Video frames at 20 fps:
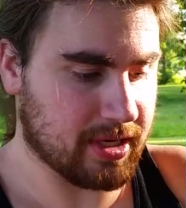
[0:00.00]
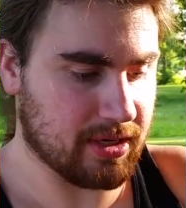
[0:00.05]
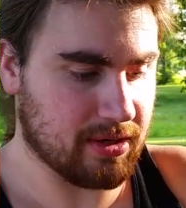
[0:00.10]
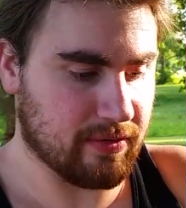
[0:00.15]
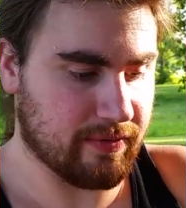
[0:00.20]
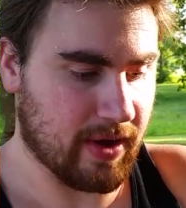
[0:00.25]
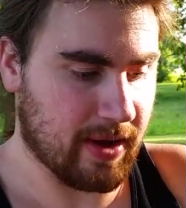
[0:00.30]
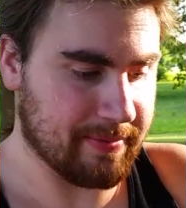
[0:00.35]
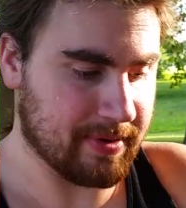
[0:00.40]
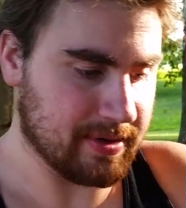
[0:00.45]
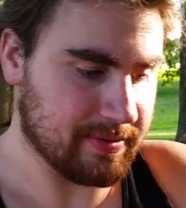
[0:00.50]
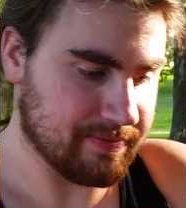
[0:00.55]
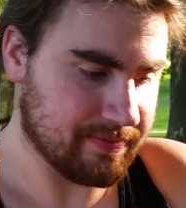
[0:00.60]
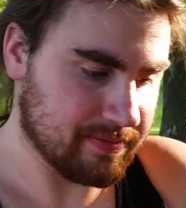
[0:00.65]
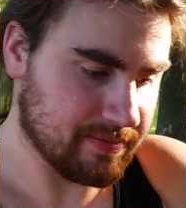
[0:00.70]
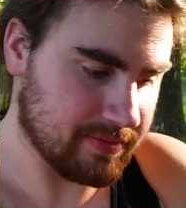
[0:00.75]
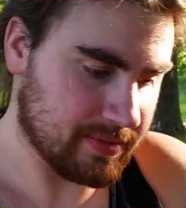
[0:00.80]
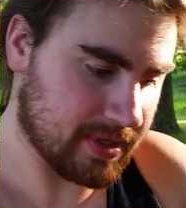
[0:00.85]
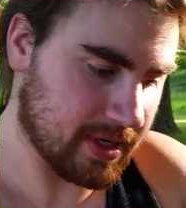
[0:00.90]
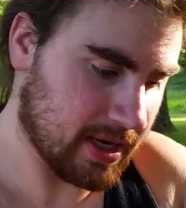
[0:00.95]
November.
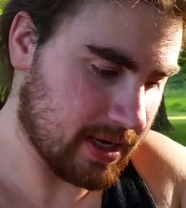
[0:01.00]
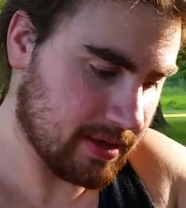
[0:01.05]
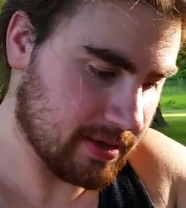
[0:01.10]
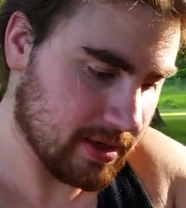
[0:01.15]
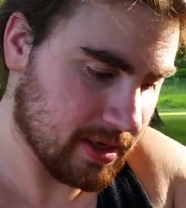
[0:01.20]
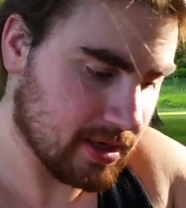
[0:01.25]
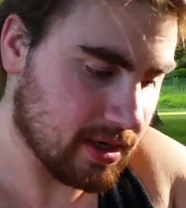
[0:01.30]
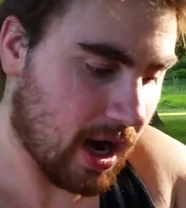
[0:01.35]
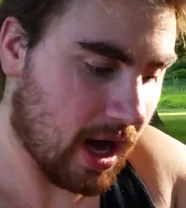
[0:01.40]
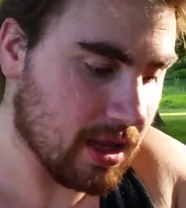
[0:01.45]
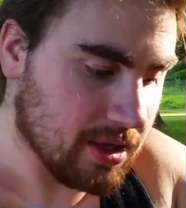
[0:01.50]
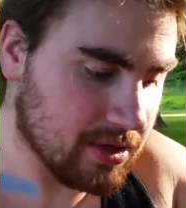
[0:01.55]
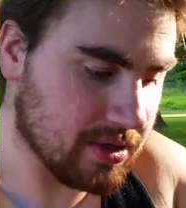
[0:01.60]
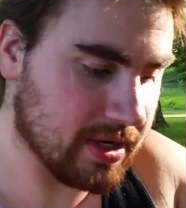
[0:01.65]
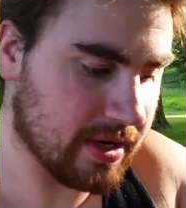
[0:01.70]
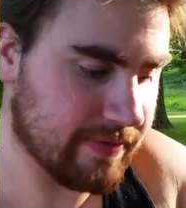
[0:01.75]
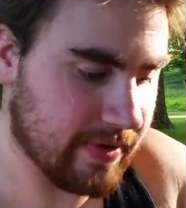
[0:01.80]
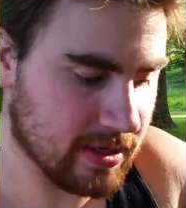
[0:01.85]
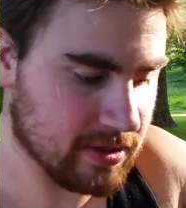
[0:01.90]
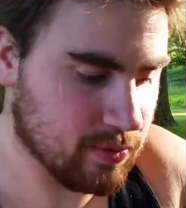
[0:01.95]
Okay? Call of
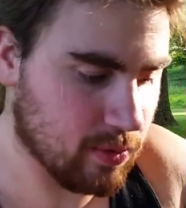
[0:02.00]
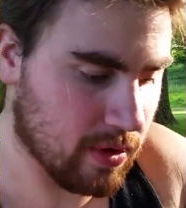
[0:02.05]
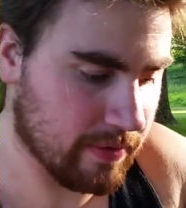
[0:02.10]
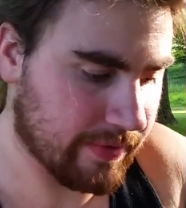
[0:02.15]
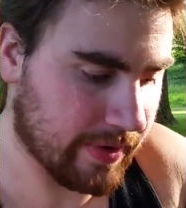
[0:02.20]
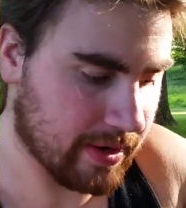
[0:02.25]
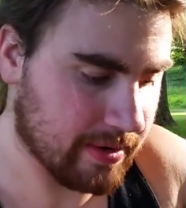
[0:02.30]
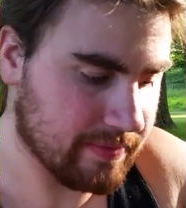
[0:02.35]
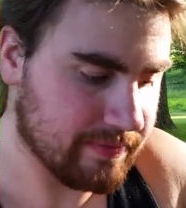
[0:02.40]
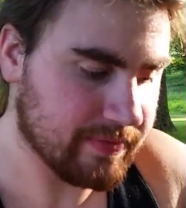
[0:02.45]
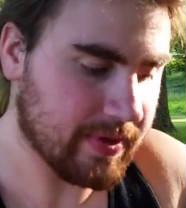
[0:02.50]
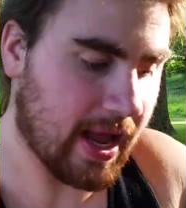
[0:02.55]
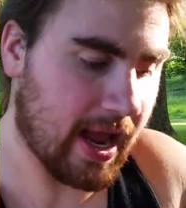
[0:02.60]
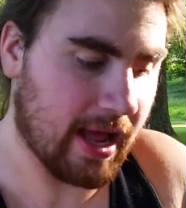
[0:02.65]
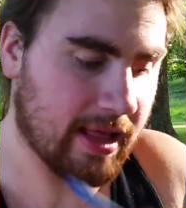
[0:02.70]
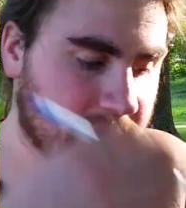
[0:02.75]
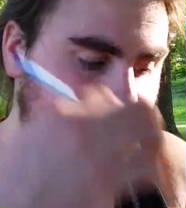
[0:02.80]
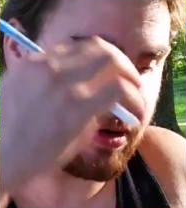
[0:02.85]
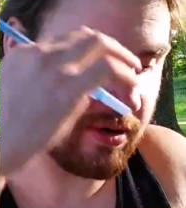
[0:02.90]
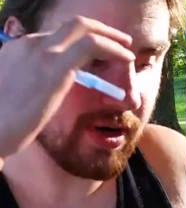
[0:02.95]
Duty Advanced Warfare,
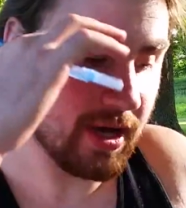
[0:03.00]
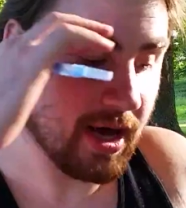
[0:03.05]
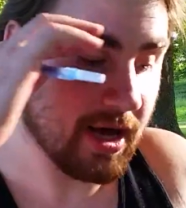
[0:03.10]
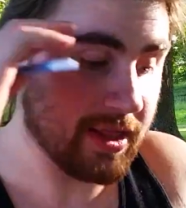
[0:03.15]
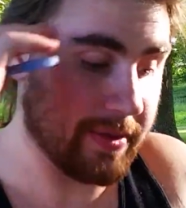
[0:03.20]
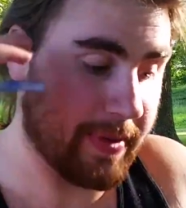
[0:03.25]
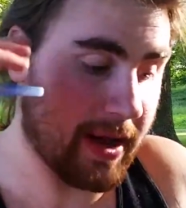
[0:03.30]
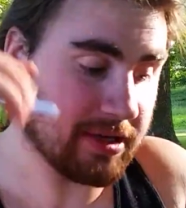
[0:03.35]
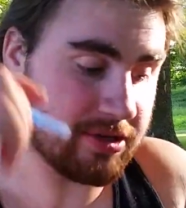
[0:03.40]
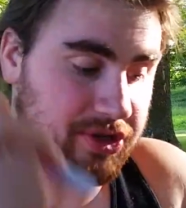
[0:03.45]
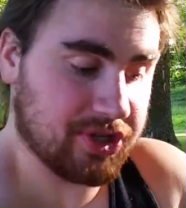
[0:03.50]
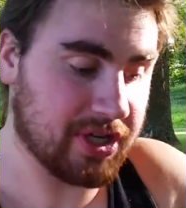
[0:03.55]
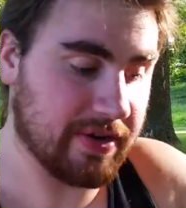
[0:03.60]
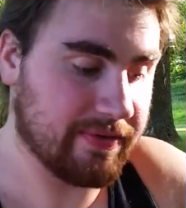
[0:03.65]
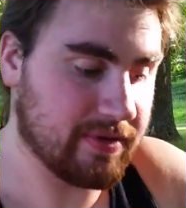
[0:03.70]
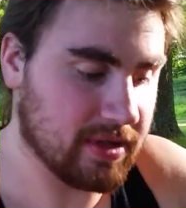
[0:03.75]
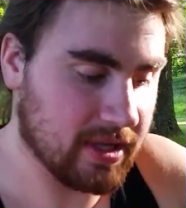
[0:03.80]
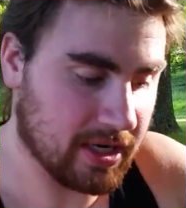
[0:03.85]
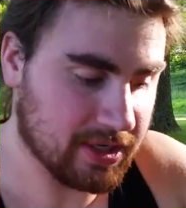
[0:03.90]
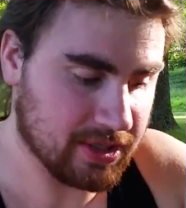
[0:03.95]
Halo, the Master
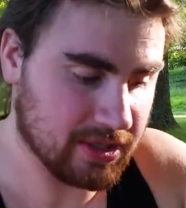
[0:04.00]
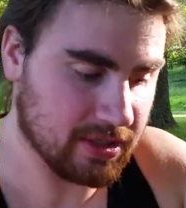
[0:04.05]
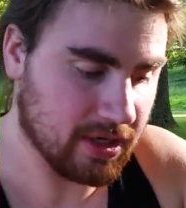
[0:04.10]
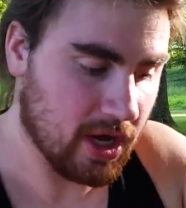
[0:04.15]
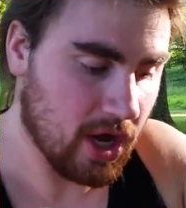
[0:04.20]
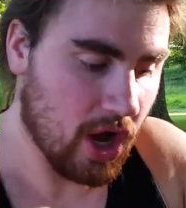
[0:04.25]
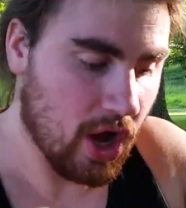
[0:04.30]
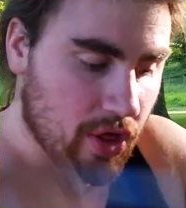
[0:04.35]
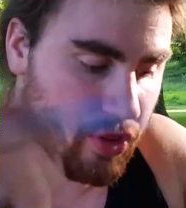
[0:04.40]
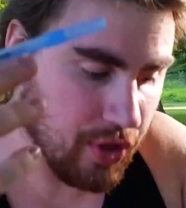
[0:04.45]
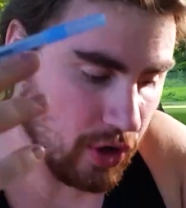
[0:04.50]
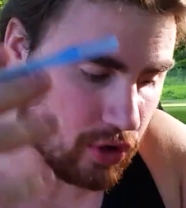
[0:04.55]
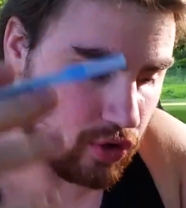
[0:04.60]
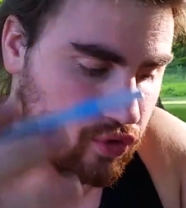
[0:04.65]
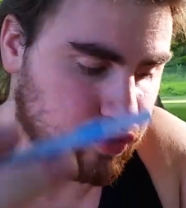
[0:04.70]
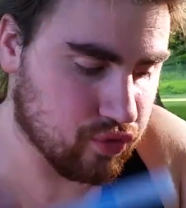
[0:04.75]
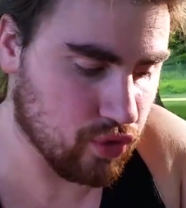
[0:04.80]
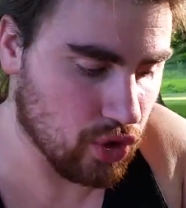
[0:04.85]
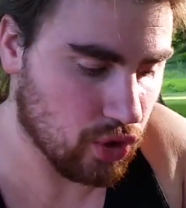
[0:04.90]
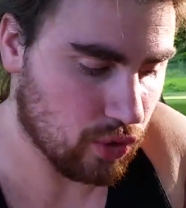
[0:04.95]
Chief Collection, The
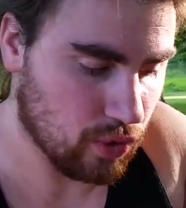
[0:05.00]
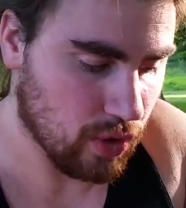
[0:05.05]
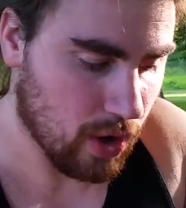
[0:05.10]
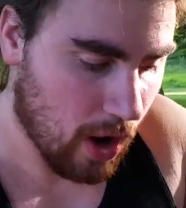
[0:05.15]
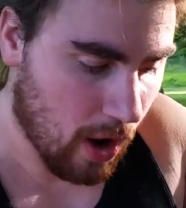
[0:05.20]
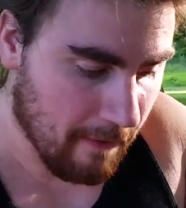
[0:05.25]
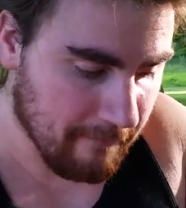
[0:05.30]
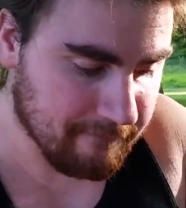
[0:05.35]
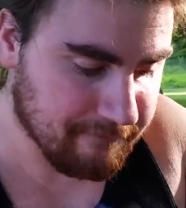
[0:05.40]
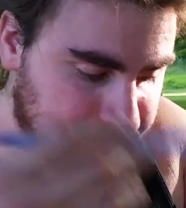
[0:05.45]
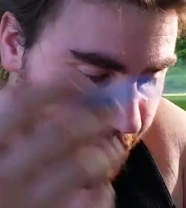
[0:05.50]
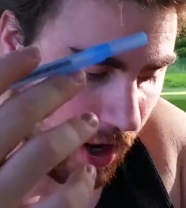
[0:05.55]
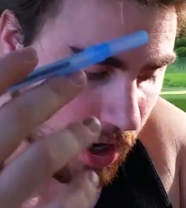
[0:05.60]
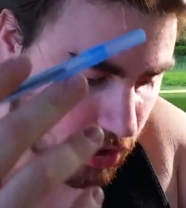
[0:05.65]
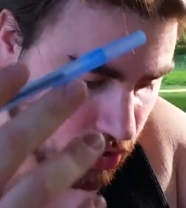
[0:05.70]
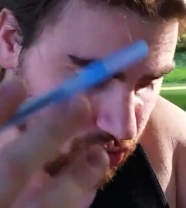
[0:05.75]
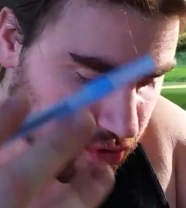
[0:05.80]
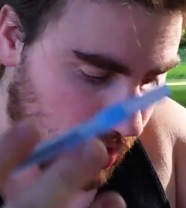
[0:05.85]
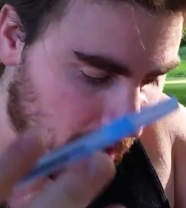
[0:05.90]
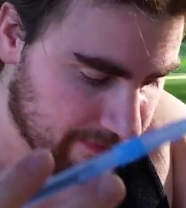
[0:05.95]
Crew, Far
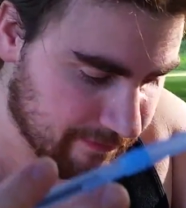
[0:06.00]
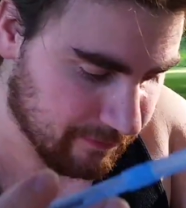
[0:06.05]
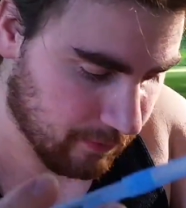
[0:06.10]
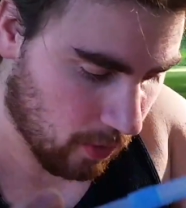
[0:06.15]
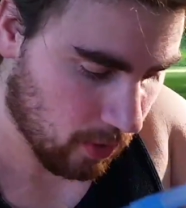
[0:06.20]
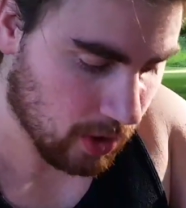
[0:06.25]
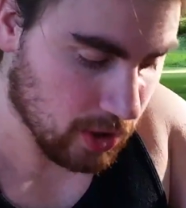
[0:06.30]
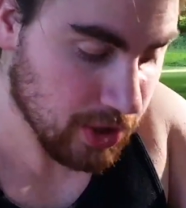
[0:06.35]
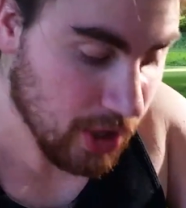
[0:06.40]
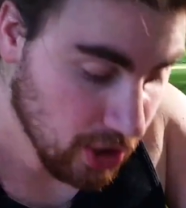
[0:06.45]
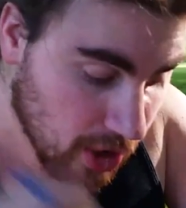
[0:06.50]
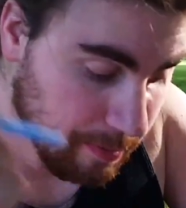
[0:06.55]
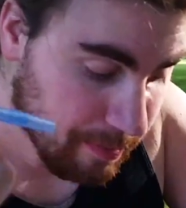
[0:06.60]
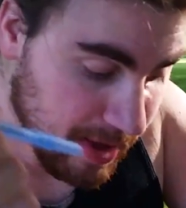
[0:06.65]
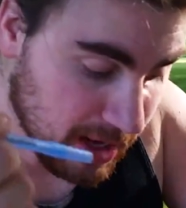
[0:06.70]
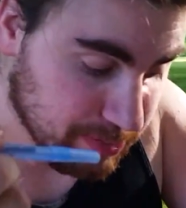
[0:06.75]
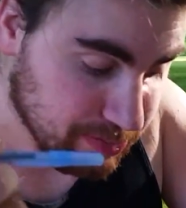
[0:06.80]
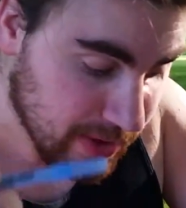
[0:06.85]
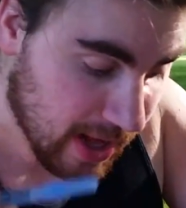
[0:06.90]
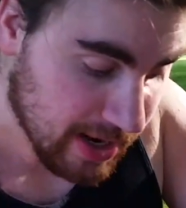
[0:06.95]
Cry 4, Little
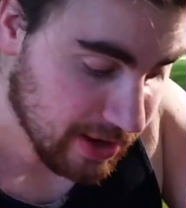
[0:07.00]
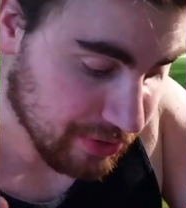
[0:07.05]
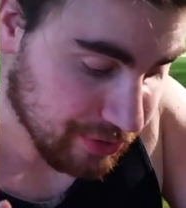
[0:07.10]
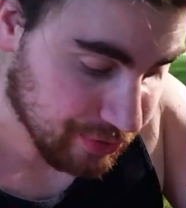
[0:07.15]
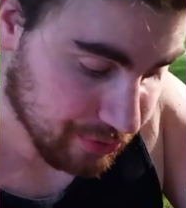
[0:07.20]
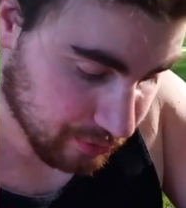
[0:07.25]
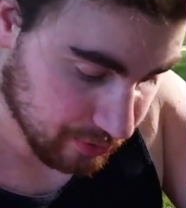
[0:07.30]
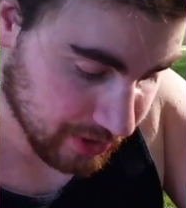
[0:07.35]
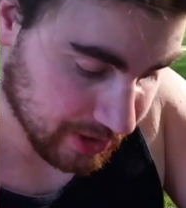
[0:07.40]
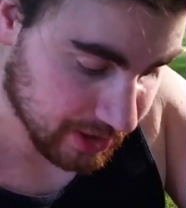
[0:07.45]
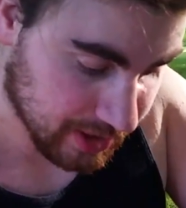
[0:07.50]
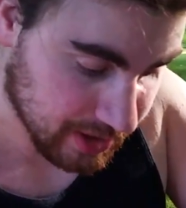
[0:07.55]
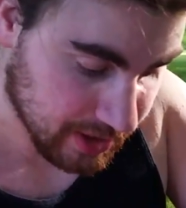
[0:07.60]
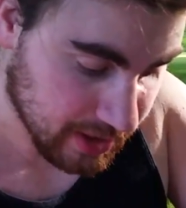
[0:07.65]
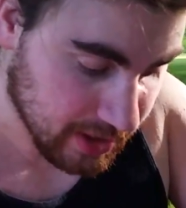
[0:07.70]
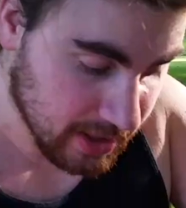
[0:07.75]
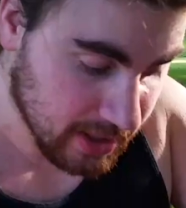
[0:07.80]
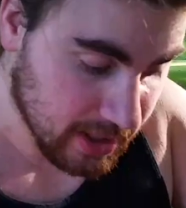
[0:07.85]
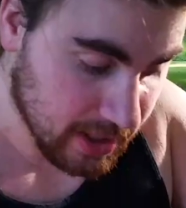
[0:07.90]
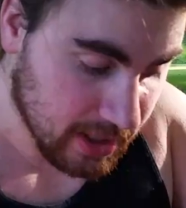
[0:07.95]
Big Planet 3,
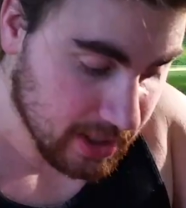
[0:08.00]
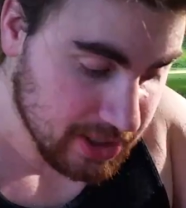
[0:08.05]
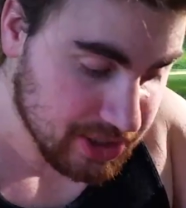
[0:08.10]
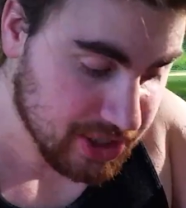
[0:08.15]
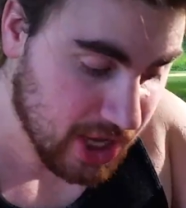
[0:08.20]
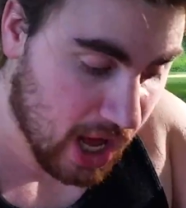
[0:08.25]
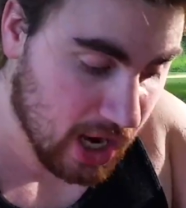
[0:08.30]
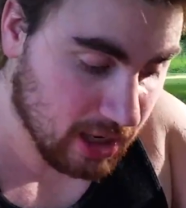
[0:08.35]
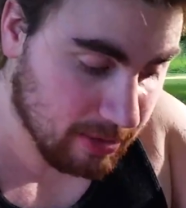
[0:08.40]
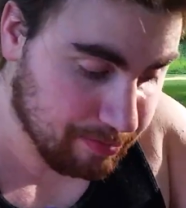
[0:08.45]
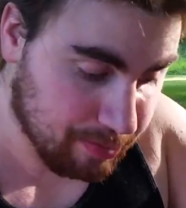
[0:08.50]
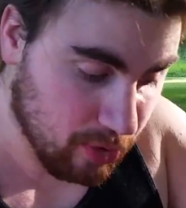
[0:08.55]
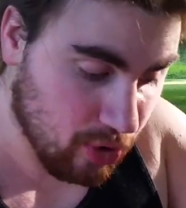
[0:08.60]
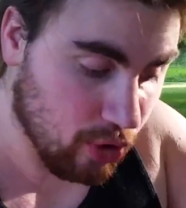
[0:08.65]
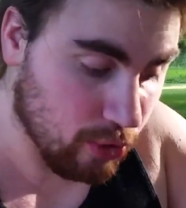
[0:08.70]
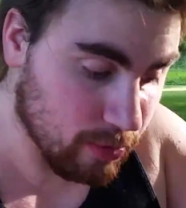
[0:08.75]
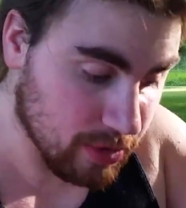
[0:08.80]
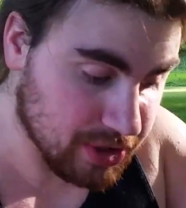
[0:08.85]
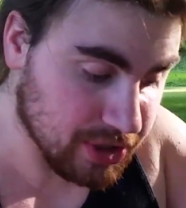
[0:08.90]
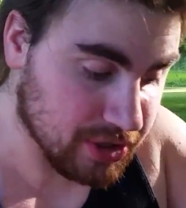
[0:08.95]
Sonic
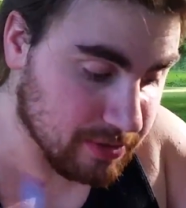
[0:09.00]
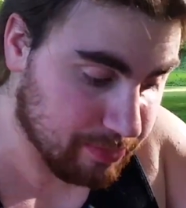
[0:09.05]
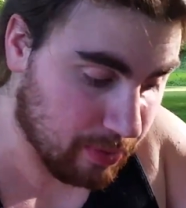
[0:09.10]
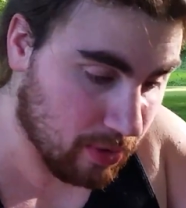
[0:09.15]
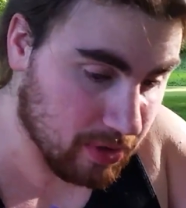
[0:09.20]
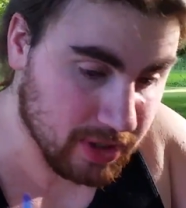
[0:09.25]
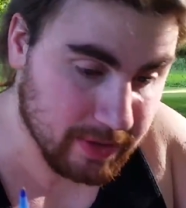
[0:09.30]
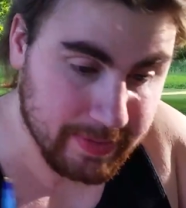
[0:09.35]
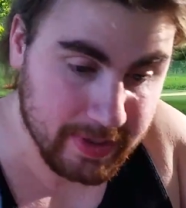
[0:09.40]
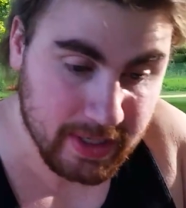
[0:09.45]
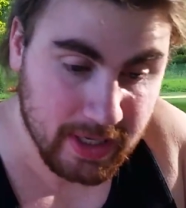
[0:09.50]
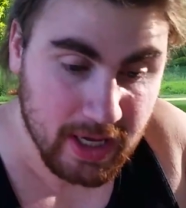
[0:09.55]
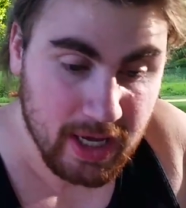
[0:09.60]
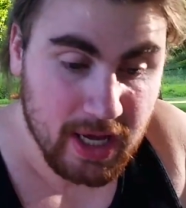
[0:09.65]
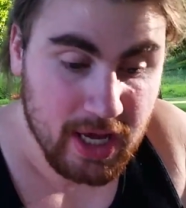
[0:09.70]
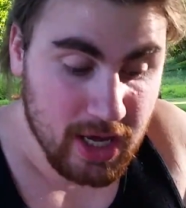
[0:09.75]
Boom, which is important to me.